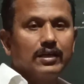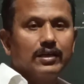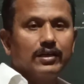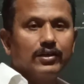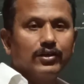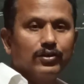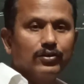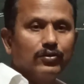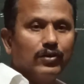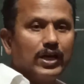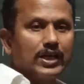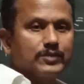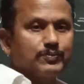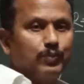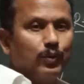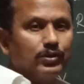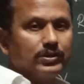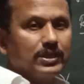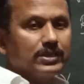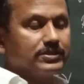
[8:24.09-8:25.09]

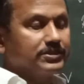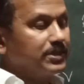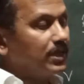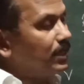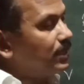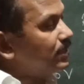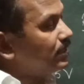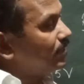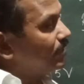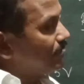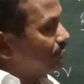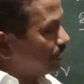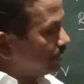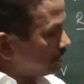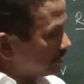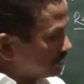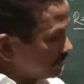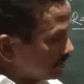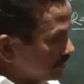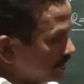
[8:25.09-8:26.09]
exponentially, in the
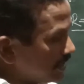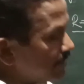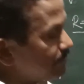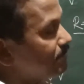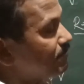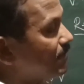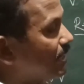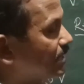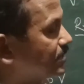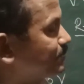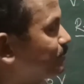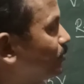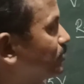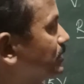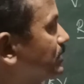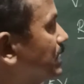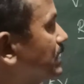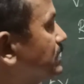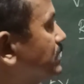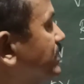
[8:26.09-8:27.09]
same
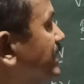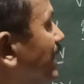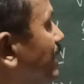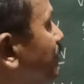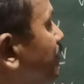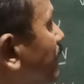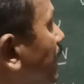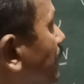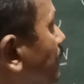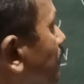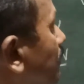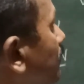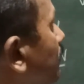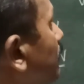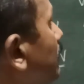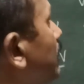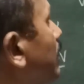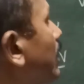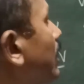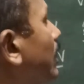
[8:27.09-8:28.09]
exponential manner,
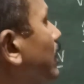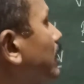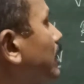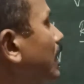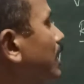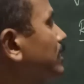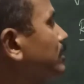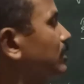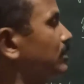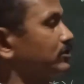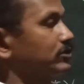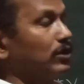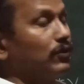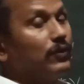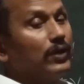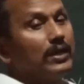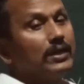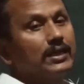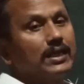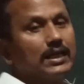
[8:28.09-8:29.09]
current also
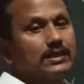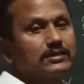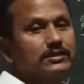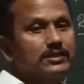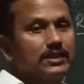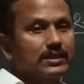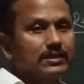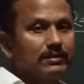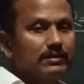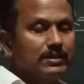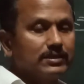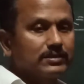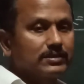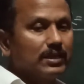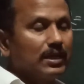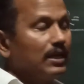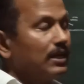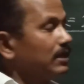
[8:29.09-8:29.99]
will get decreased.